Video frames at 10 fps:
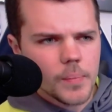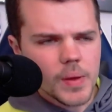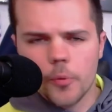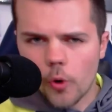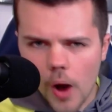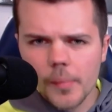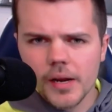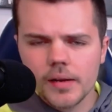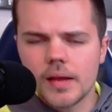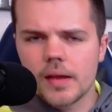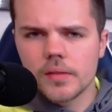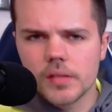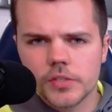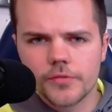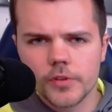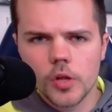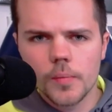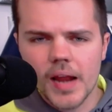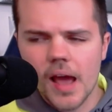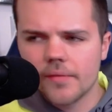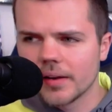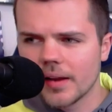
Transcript: be prominent in this film and have the